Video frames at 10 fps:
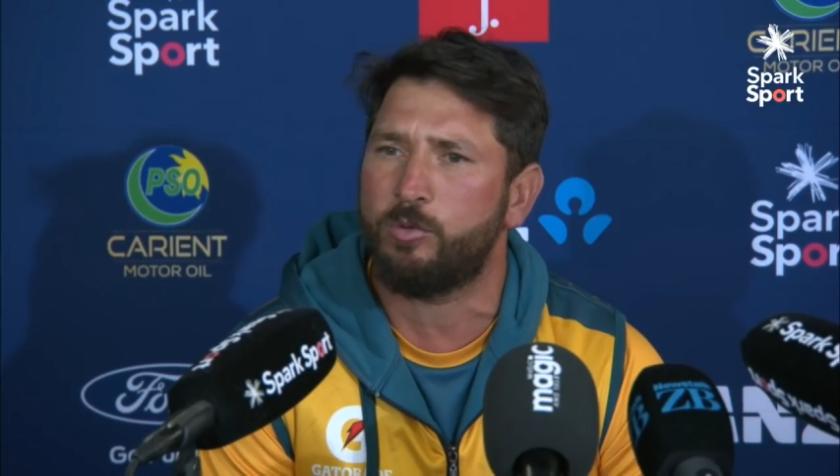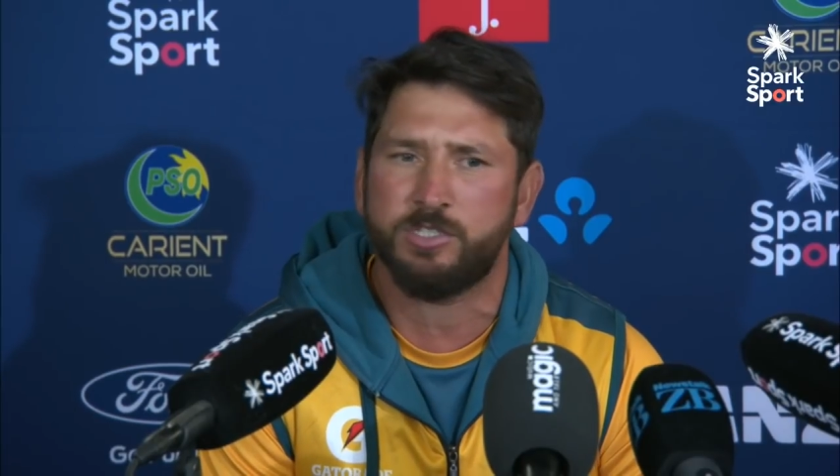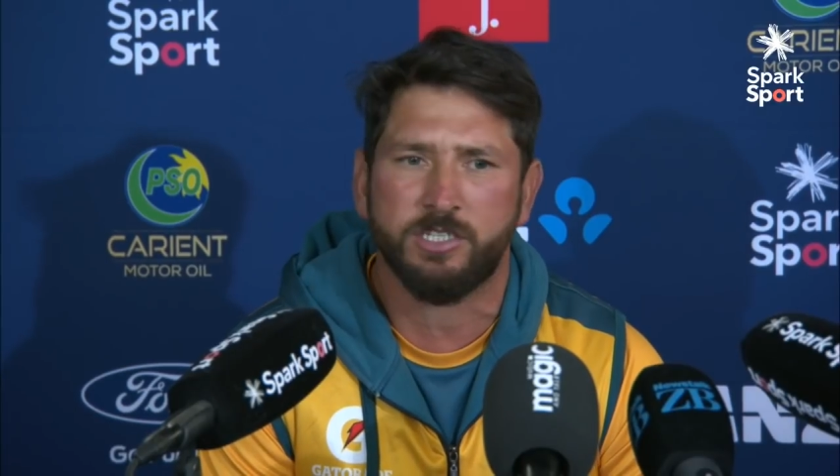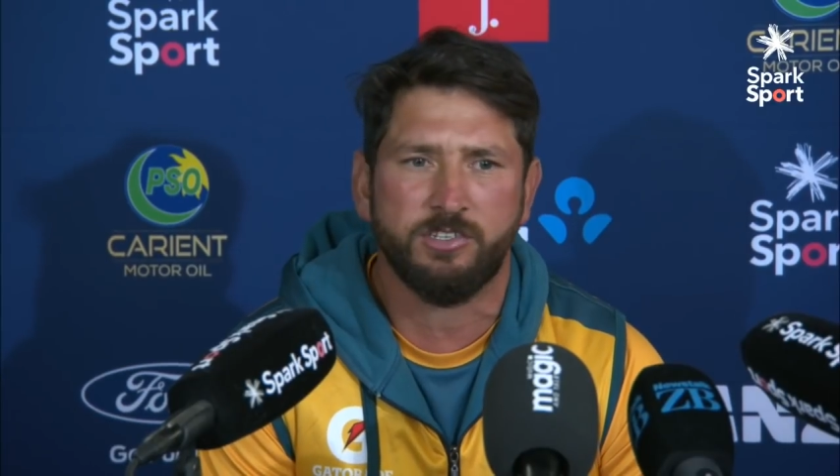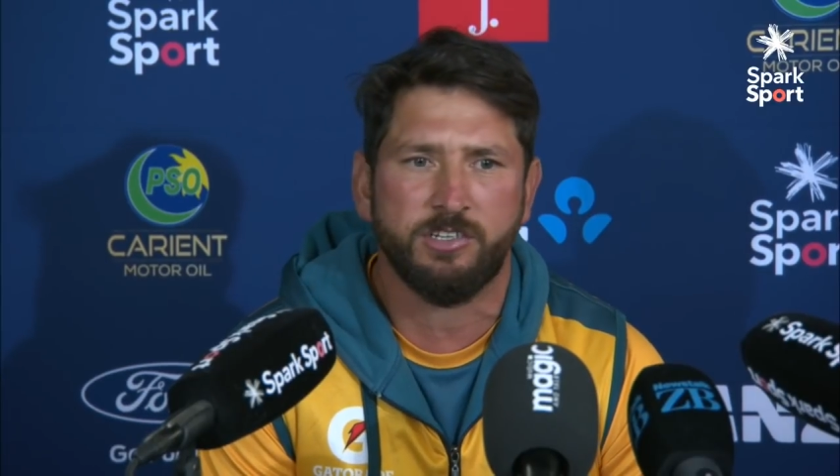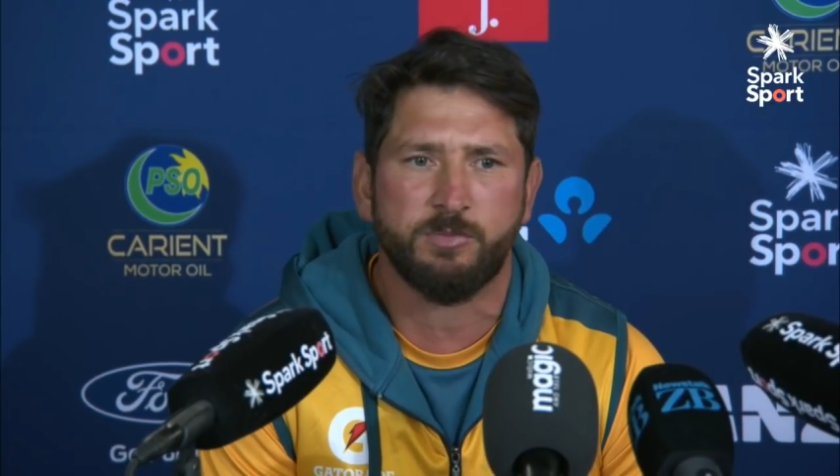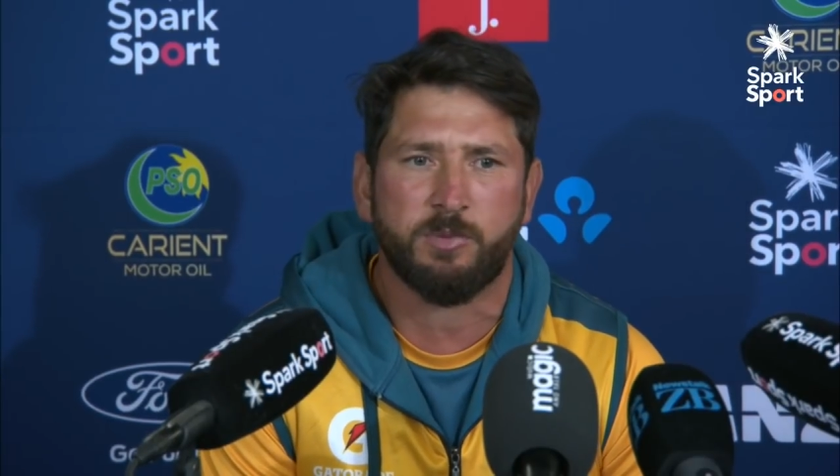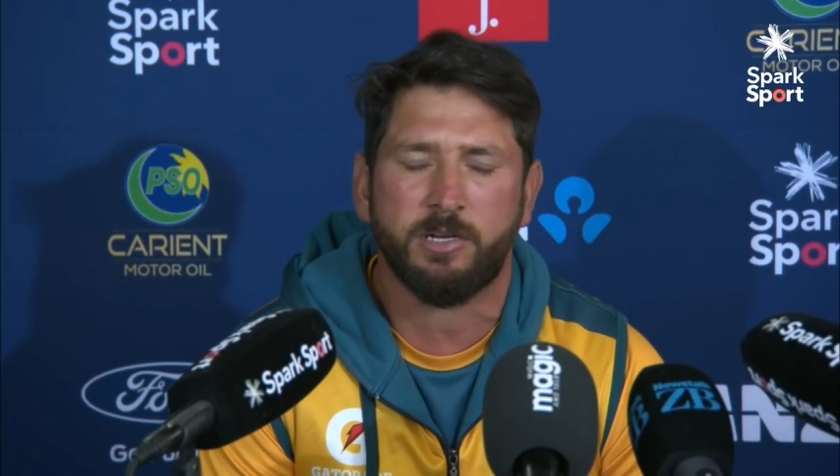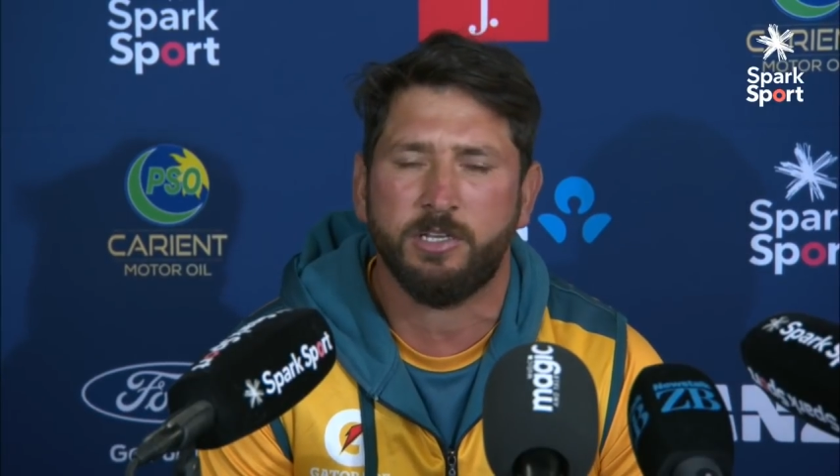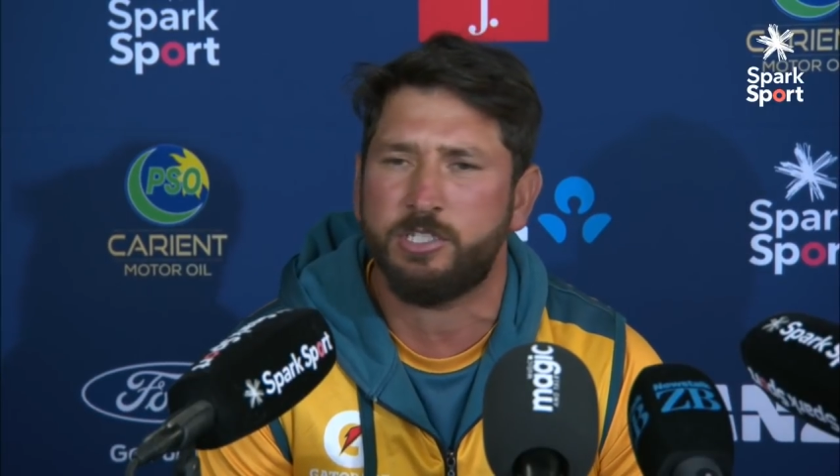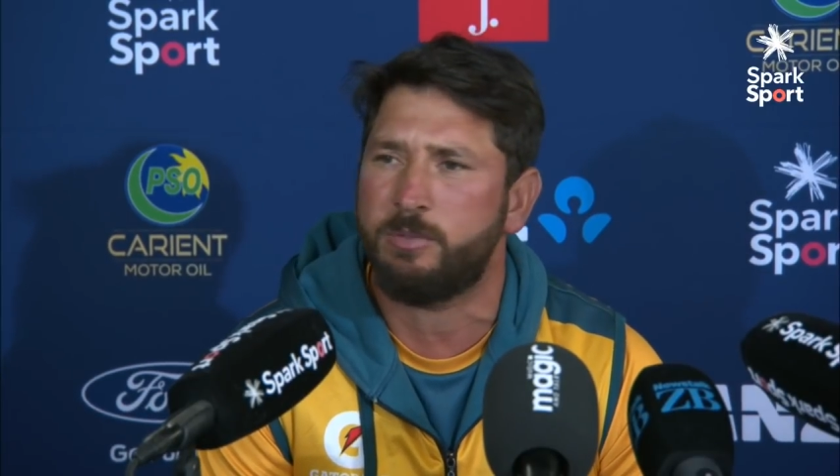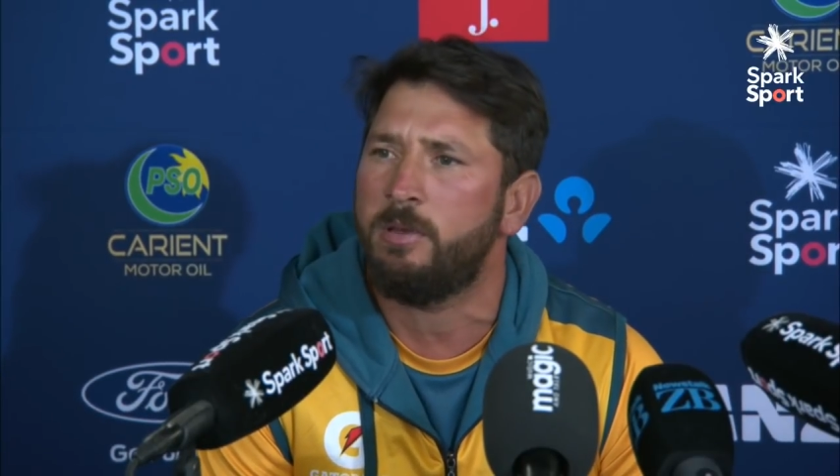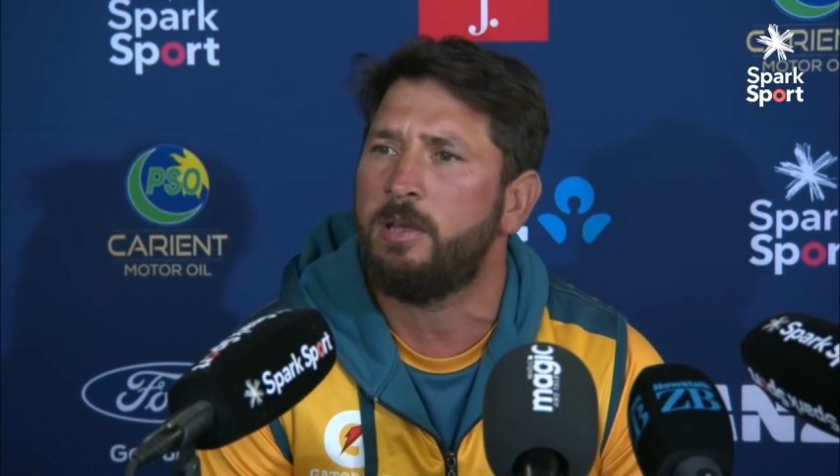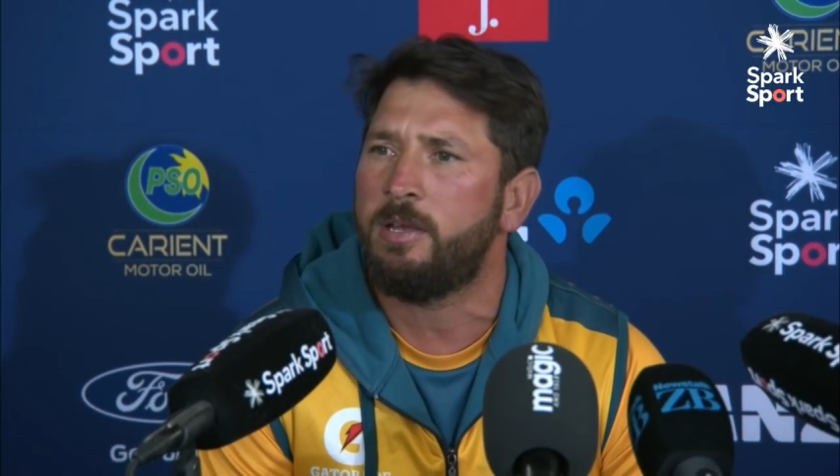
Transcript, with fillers: 160 runs partnership